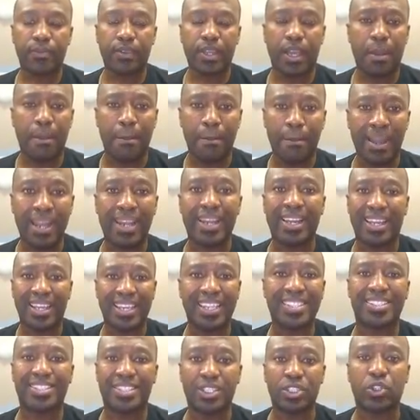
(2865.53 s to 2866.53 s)
A man
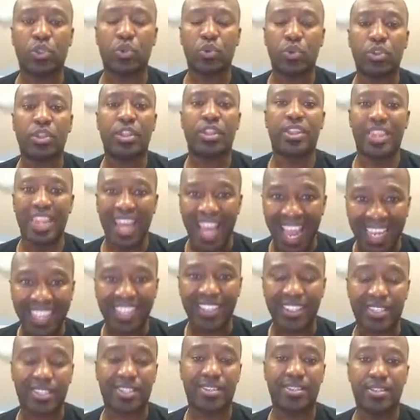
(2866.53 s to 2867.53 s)
has to do
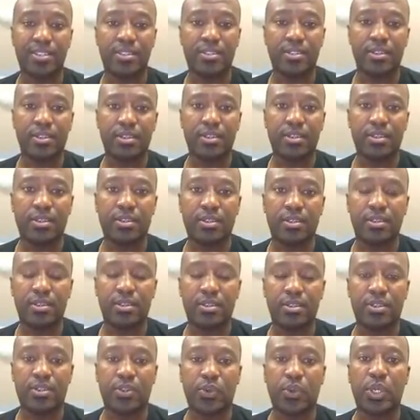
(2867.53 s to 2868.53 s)
that
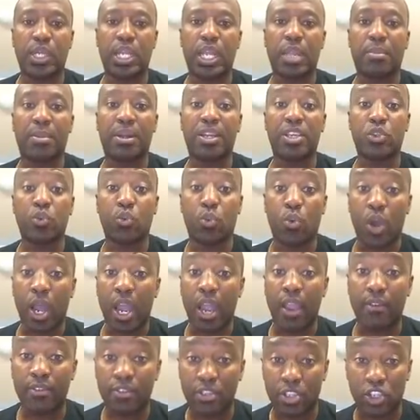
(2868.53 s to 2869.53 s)
to enable his
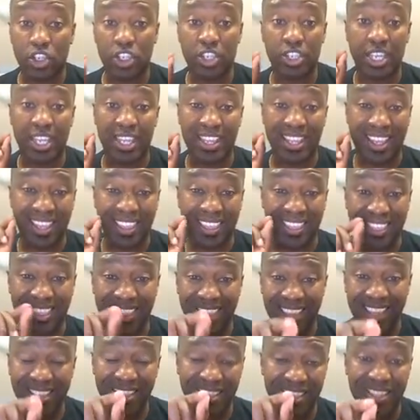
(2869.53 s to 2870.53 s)
wife to say that
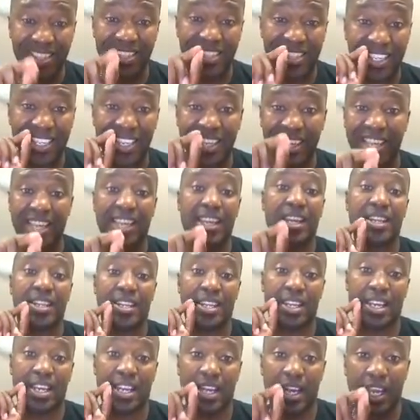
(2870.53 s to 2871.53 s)
this is the guy
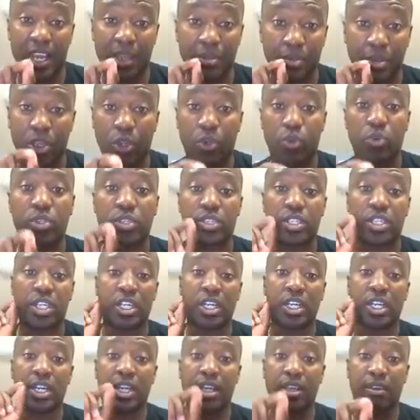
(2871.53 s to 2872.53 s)
that I'm going to
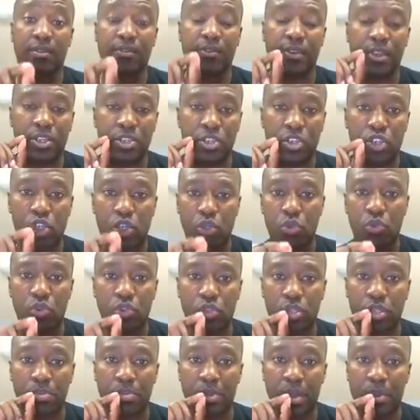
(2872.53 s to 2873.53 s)
live and choose
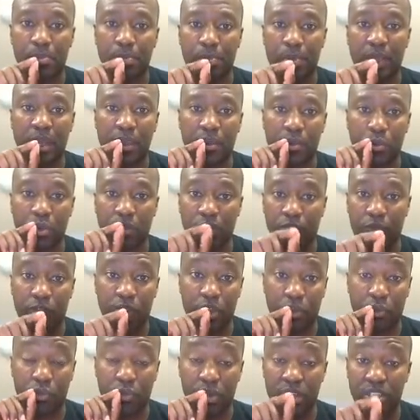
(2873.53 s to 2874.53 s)
to be with for
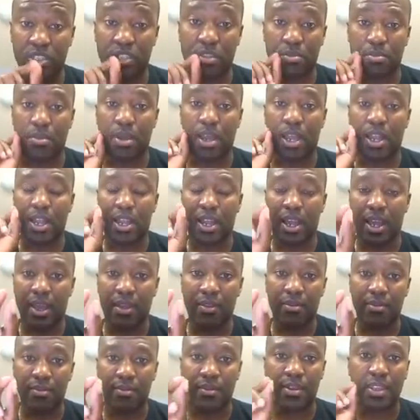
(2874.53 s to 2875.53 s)
the rest of my
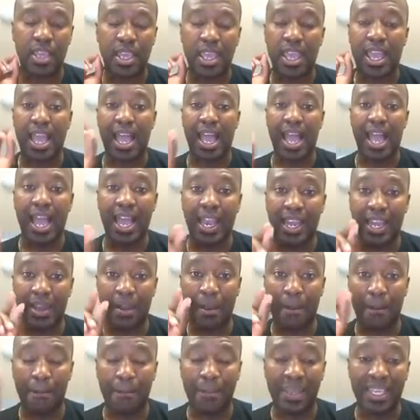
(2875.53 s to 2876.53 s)
life,
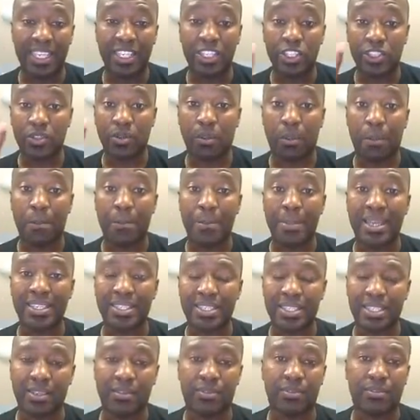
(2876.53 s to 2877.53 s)
and be
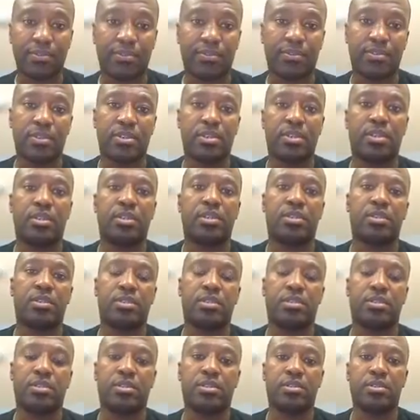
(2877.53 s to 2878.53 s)
submissive.
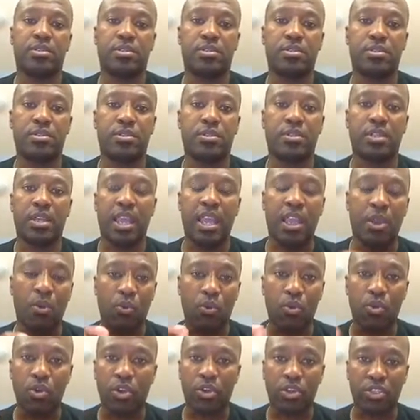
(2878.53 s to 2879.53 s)
It
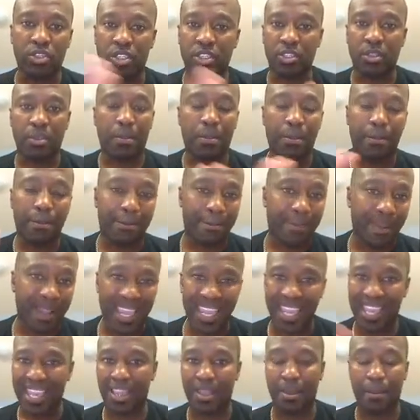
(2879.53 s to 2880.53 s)
works as a
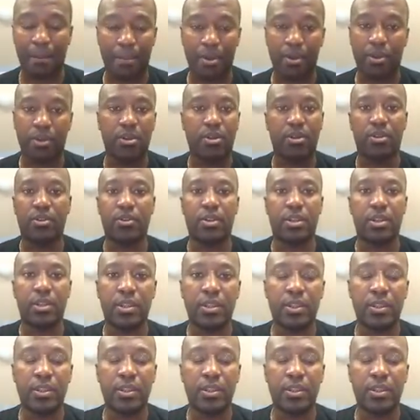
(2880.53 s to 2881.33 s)
peer partnering.